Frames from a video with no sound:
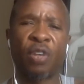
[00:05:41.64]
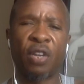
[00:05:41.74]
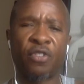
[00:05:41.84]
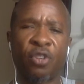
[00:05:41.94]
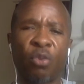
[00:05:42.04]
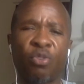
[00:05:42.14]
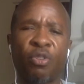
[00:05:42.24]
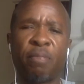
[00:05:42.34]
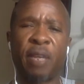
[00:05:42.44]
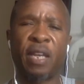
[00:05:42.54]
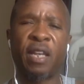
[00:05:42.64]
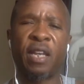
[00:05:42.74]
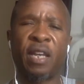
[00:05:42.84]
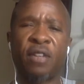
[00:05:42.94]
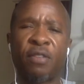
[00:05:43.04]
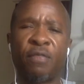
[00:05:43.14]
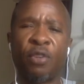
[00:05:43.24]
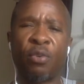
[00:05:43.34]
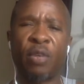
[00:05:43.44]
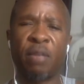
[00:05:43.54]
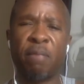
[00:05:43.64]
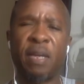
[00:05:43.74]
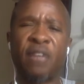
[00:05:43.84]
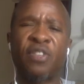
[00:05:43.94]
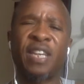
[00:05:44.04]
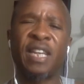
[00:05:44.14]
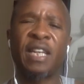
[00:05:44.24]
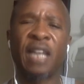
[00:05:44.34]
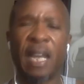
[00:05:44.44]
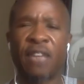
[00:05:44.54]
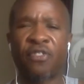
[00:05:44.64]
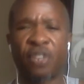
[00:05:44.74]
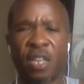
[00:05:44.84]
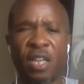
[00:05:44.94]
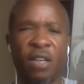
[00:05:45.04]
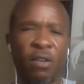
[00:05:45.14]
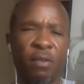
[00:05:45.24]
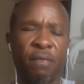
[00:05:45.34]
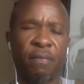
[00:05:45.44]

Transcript: soldier being interviewed admits he likes to kill.